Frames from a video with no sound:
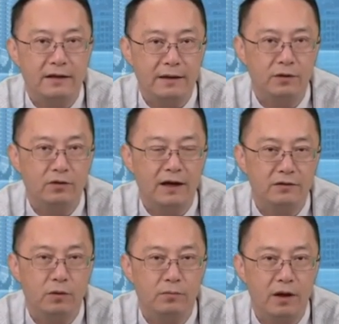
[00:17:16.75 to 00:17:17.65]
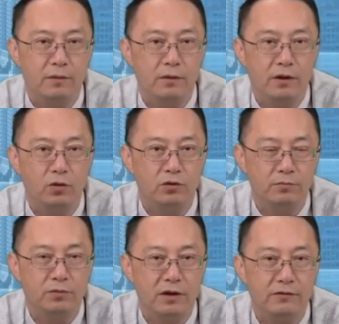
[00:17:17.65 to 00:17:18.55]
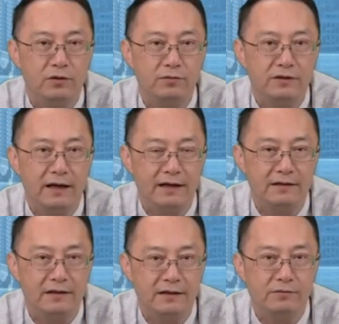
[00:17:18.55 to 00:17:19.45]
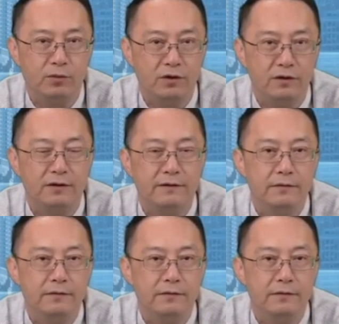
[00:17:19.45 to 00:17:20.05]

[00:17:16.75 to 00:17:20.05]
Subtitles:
Democrats will probably hold a pretty firm stance at this point.